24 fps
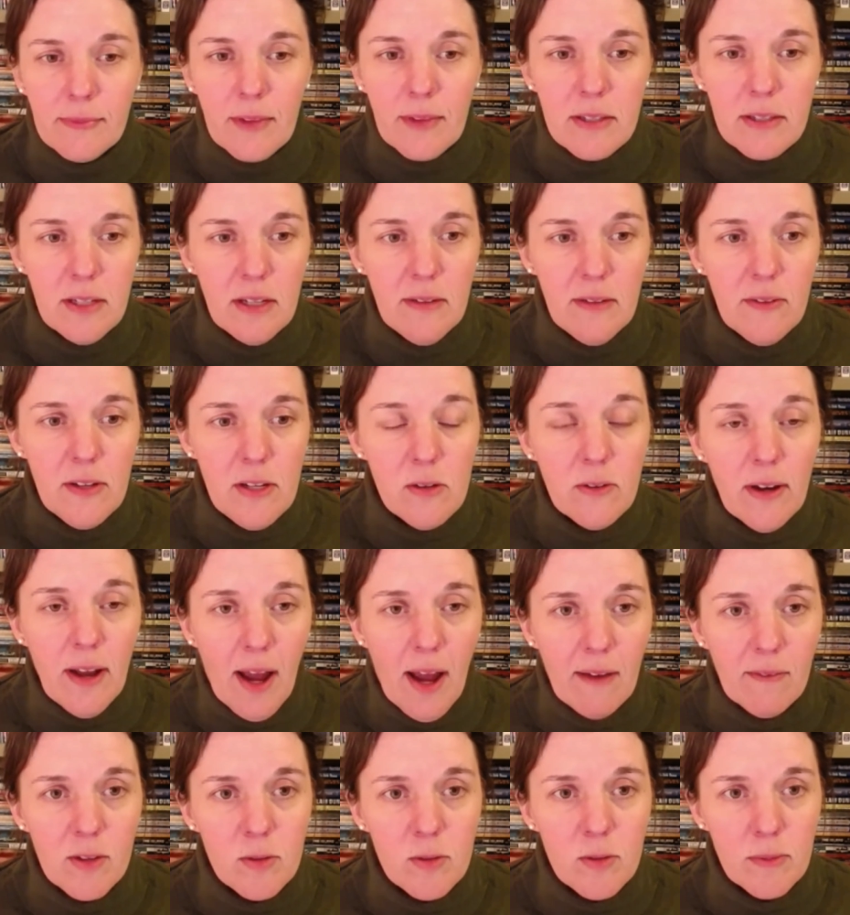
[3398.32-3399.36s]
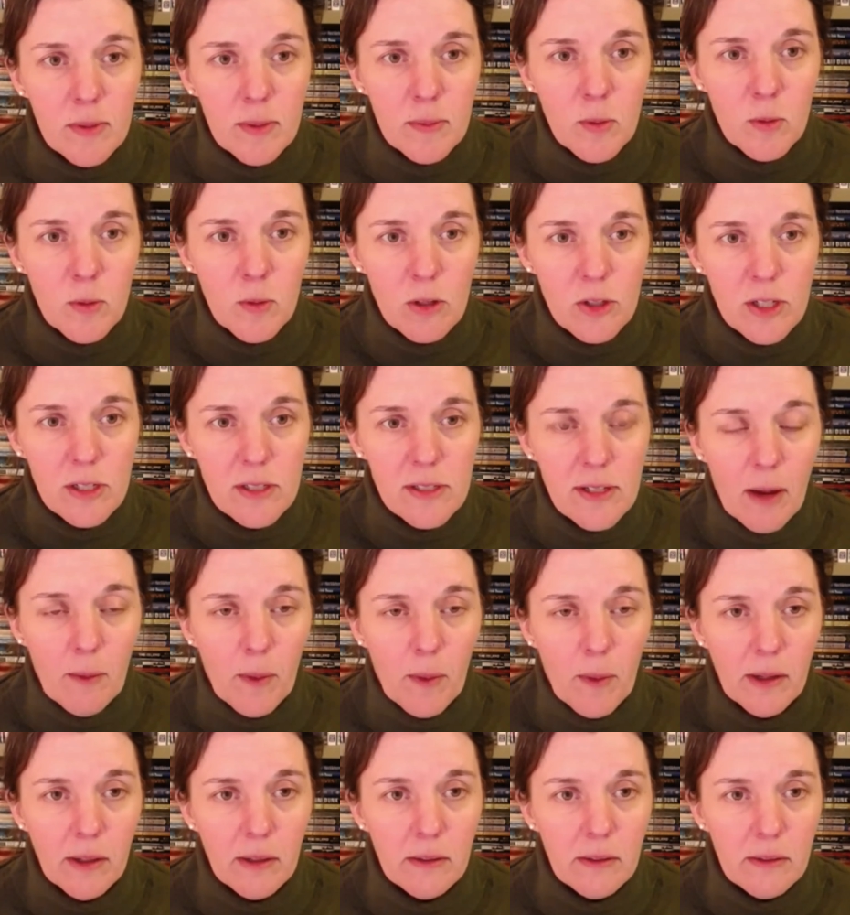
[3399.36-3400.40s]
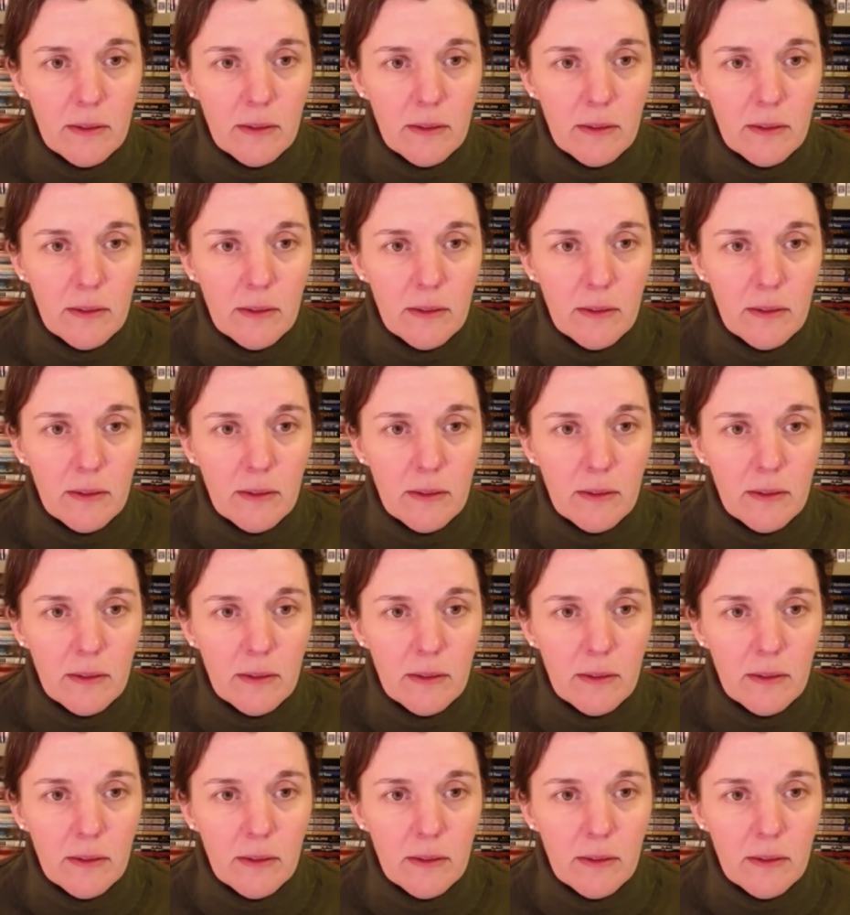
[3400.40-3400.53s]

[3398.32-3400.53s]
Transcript: Stephen, you can have the swimming pool. She does not want it.